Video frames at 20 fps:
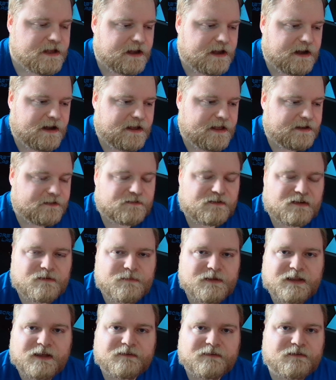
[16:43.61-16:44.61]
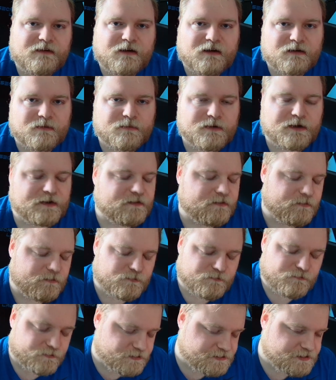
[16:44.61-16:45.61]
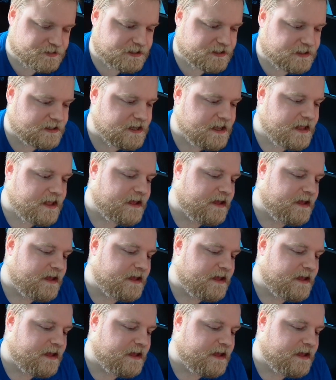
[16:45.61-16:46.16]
And it's going to be less than $100 for sure.